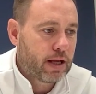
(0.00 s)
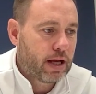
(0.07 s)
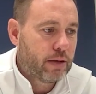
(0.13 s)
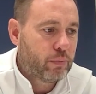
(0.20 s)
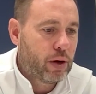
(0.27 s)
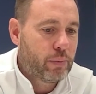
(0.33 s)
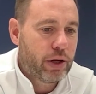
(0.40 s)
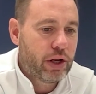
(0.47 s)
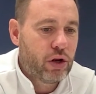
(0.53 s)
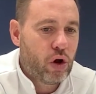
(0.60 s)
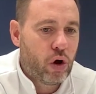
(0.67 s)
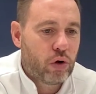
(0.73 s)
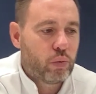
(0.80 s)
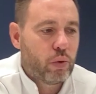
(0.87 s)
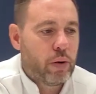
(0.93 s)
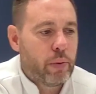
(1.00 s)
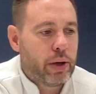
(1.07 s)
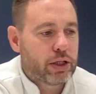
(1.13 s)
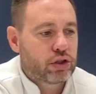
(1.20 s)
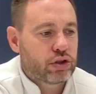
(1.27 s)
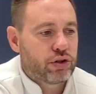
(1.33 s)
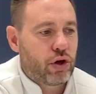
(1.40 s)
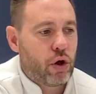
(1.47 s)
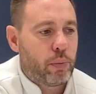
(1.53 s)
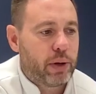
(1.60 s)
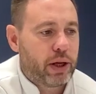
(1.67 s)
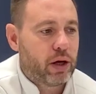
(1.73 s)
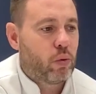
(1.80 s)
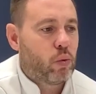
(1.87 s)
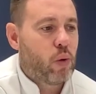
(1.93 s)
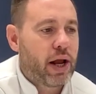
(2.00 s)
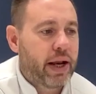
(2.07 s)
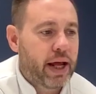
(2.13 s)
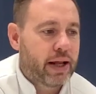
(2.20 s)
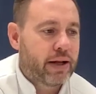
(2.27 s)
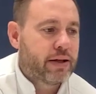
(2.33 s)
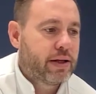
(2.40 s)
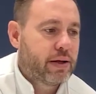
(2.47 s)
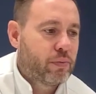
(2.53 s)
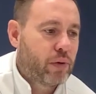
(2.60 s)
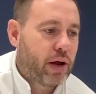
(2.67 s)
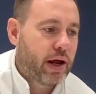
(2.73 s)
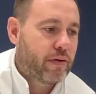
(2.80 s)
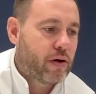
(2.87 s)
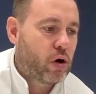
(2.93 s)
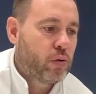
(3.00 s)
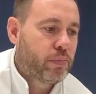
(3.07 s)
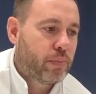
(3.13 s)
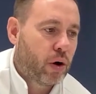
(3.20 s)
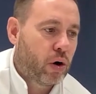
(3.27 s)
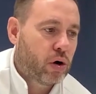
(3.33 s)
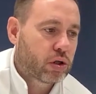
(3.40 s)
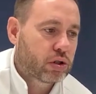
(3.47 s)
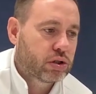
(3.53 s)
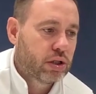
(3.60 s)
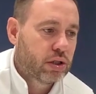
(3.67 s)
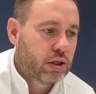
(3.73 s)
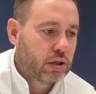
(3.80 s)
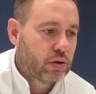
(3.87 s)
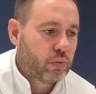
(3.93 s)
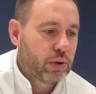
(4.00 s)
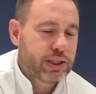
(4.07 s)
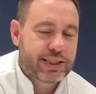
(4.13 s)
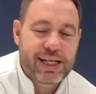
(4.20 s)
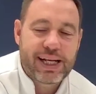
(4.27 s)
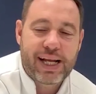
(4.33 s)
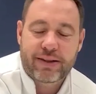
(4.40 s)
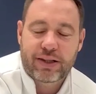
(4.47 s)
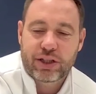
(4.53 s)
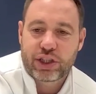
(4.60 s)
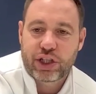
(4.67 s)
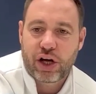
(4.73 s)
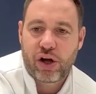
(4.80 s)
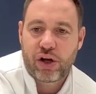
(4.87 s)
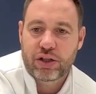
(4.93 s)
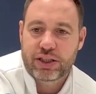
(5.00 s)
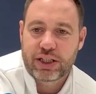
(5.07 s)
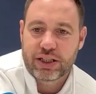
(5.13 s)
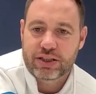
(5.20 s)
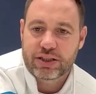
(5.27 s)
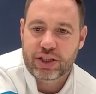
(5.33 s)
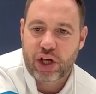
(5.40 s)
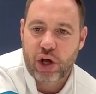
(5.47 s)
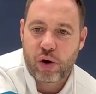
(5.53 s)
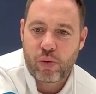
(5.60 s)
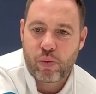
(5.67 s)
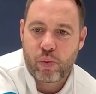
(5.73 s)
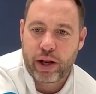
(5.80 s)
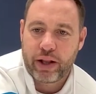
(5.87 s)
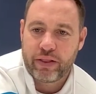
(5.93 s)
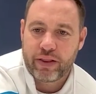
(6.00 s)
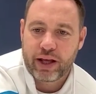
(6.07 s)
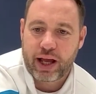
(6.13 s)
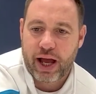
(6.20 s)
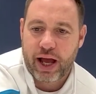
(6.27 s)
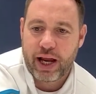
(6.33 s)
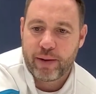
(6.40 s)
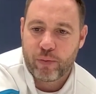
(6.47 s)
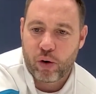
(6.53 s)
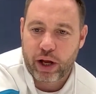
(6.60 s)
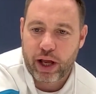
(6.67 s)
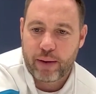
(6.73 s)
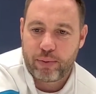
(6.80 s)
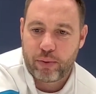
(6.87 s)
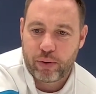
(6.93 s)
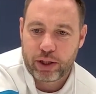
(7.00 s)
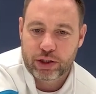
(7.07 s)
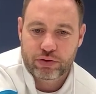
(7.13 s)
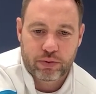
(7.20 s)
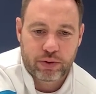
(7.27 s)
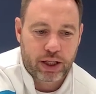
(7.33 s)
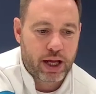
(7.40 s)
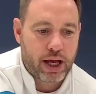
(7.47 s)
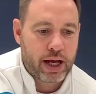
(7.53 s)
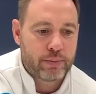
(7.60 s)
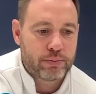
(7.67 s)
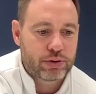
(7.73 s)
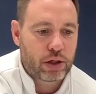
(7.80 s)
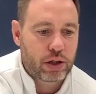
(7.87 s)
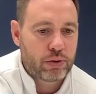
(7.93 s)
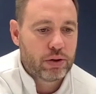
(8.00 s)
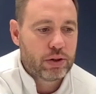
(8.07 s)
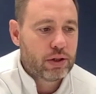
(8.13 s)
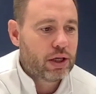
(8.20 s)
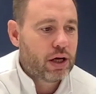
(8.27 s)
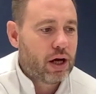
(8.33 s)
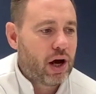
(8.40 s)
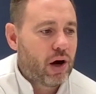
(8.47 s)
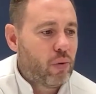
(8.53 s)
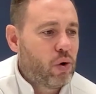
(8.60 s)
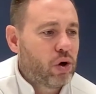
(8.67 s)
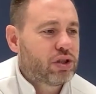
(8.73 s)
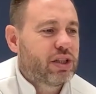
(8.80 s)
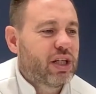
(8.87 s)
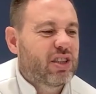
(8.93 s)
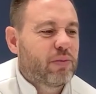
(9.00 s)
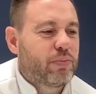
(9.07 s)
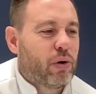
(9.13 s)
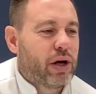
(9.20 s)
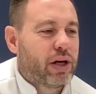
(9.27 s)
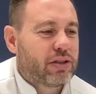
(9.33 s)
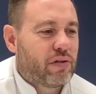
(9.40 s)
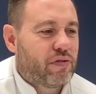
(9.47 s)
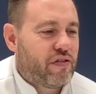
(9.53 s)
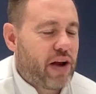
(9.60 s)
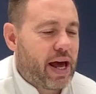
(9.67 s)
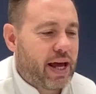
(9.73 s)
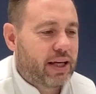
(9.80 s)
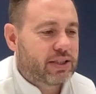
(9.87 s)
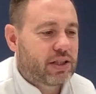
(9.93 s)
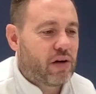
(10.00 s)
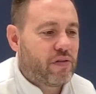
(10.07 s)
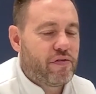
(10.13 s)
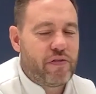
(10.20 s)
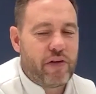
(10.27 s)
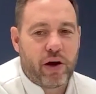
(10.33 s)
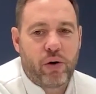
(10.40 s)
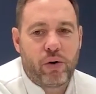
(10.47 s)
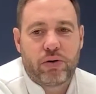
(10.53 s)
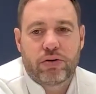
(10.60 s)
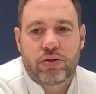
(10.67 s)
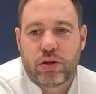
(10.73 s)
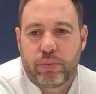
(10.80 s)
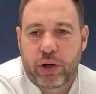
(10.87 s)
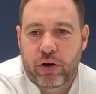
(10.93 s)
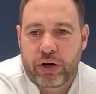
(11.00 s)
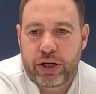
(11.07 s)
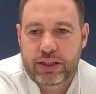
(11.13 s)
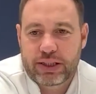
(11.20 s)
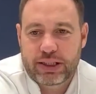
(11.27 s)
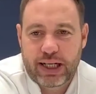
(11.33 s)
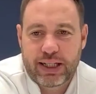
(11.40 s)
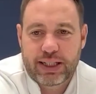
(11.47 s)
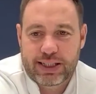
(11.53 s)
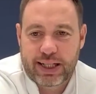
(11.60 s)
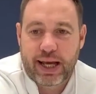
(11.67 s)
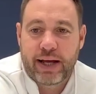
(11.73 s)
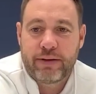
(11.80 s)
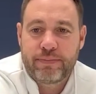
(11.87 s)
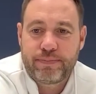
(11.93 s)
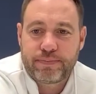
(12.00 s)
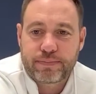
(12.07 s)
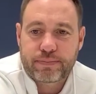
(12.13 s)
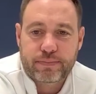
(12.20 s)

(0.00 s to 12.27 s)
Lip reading: And when we're not, when we're sloppy at one end in our own box, we still had the chances to go and win the game or get points from the game. So I was disappointed. It's the flattest I've felt, to be honest, since then.